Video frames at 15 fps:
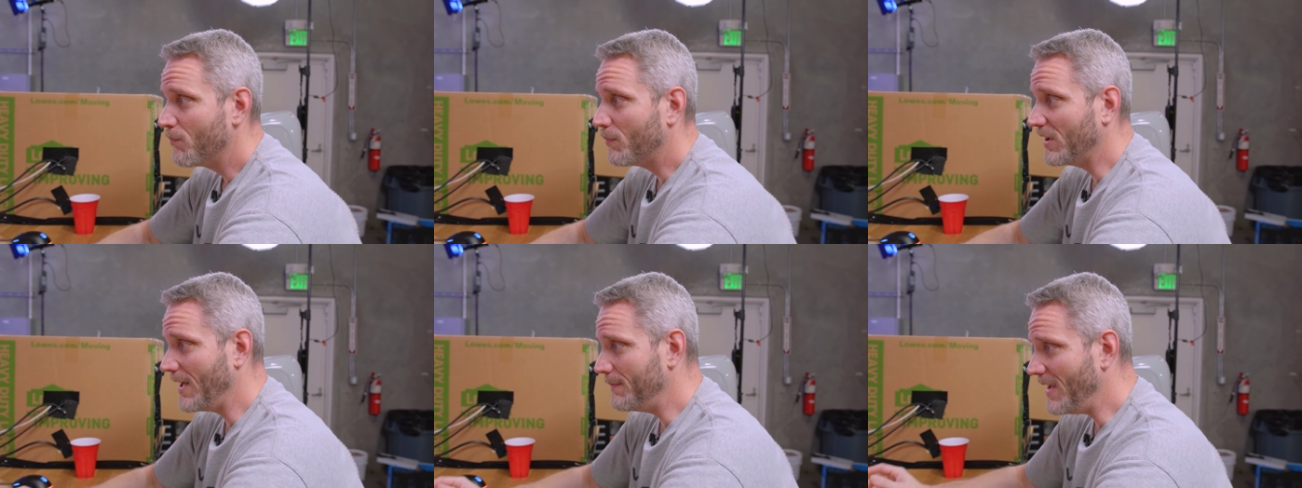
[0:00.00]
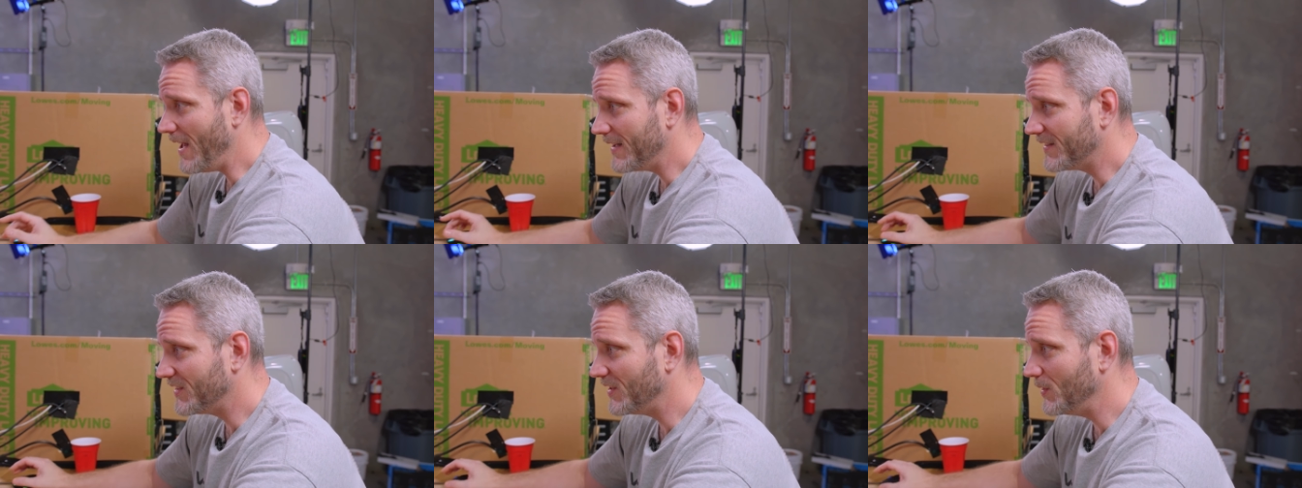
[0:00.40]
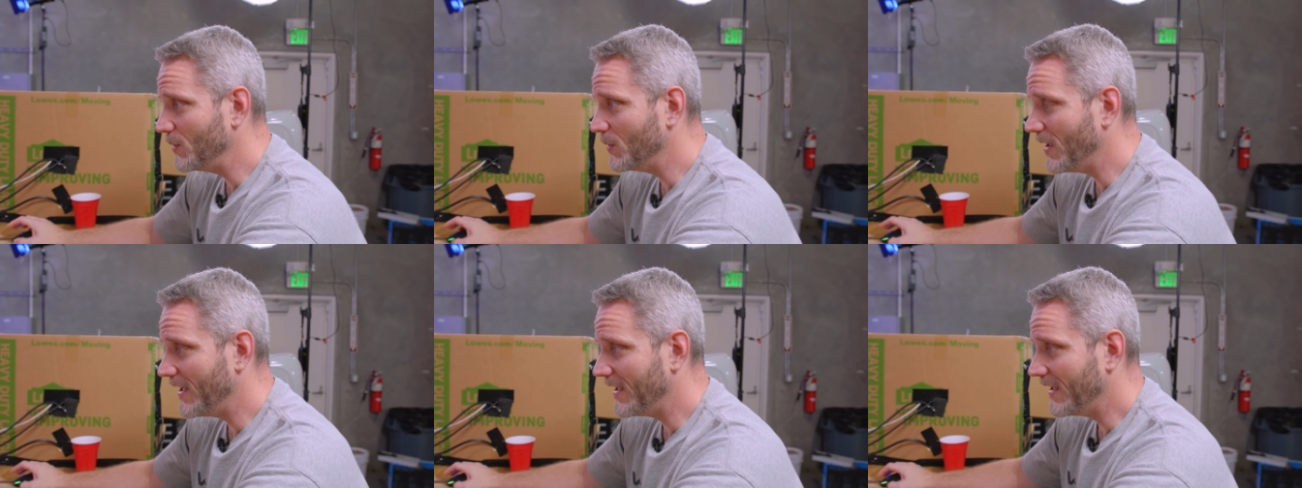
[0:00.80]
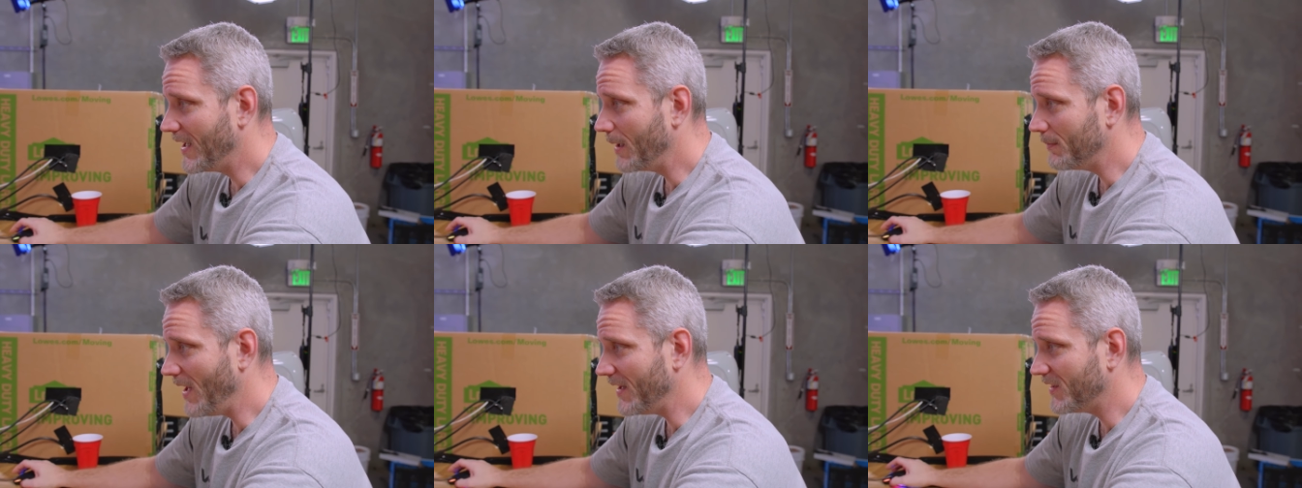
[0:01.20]
But I'm not too uh,
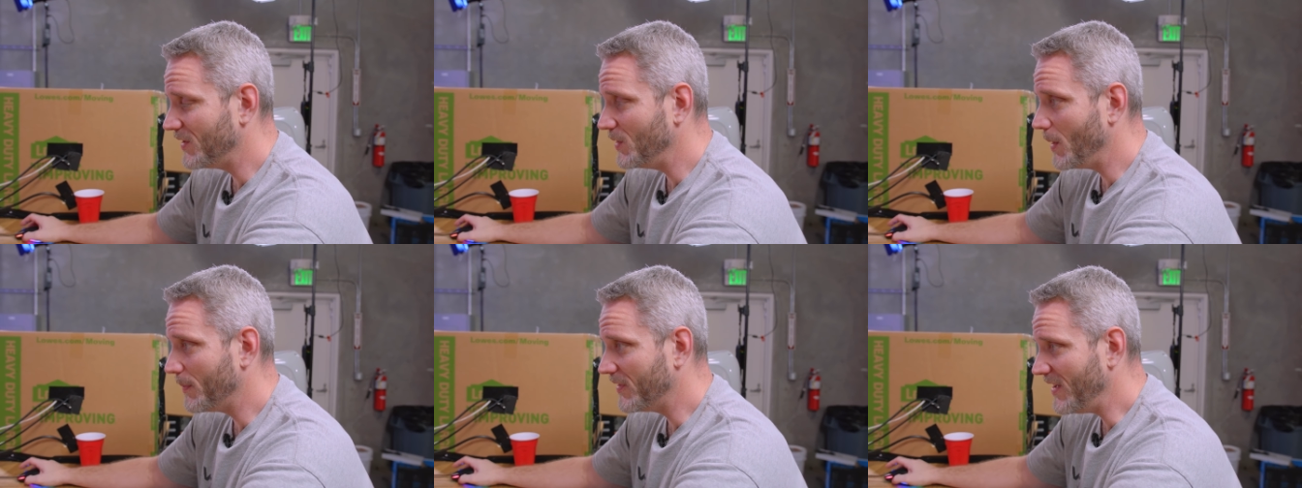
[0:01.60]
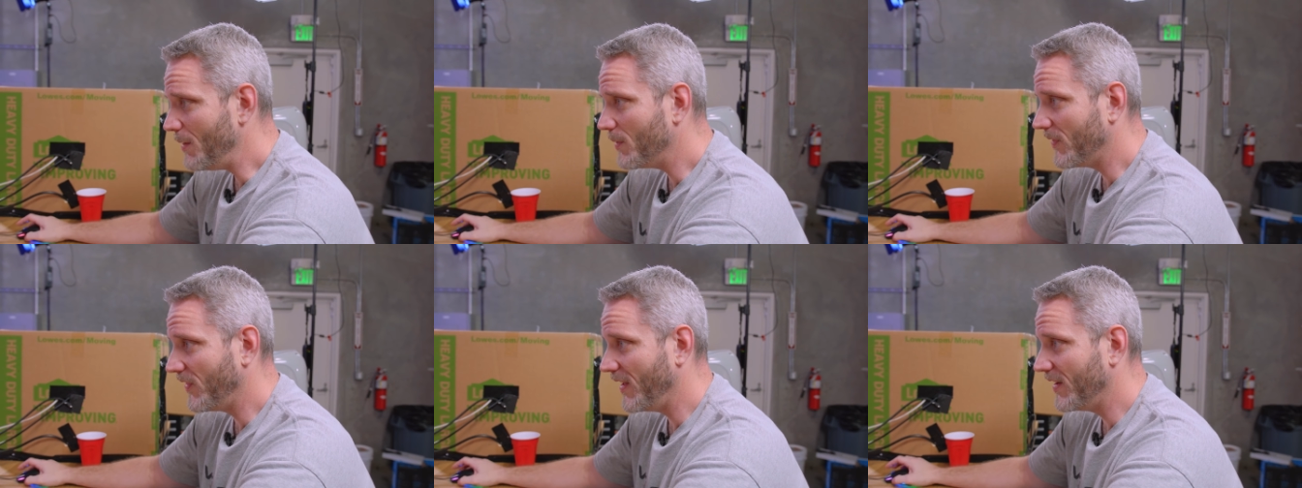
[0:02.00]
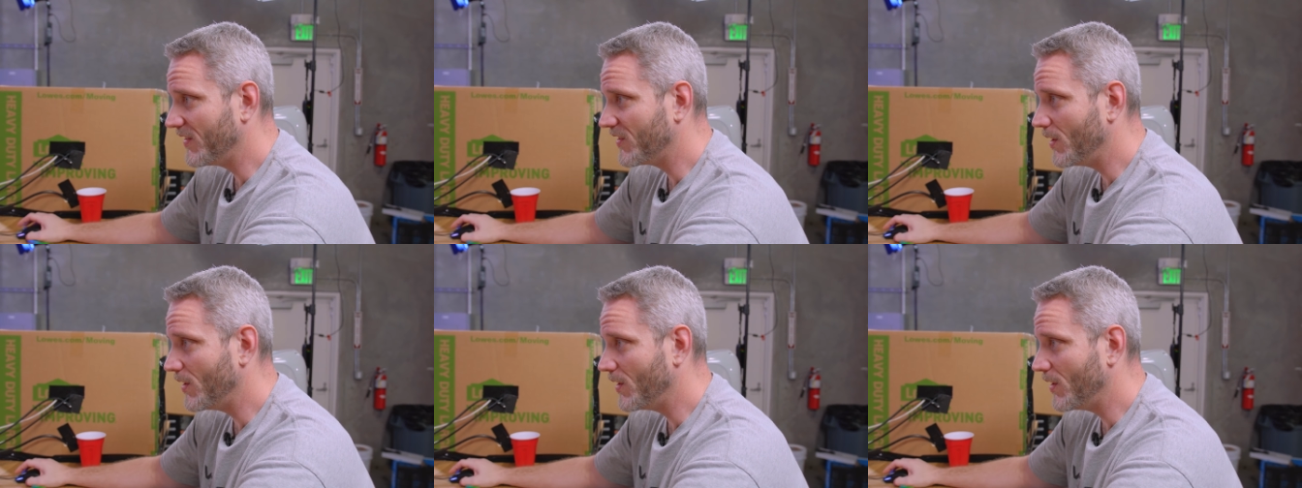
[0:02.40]
I'm not too upset with this.